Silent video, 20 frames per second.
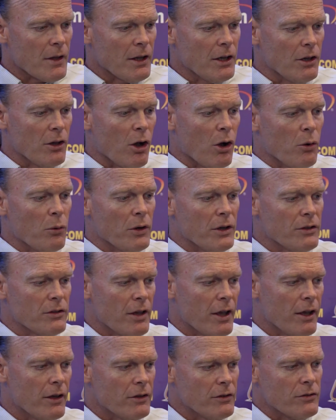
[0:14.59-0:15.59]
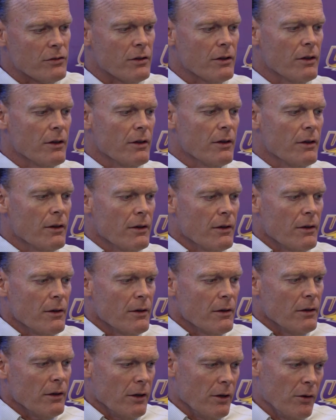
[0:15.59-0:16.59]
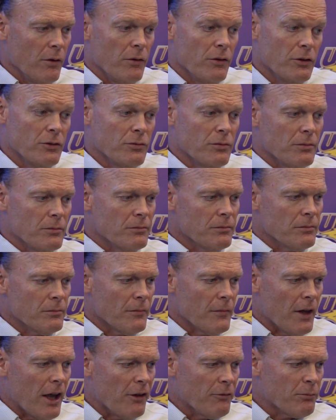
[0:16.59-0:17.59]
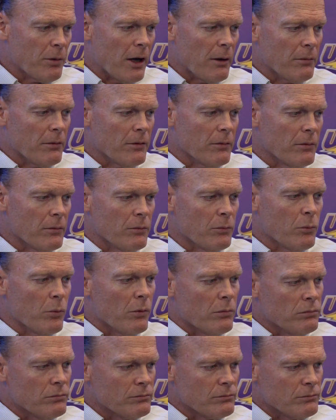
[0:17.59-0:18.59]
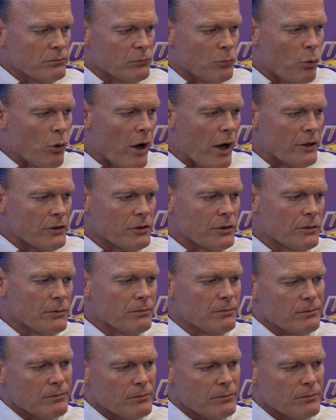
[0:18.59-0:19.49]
He always has, you know, I've probably watched,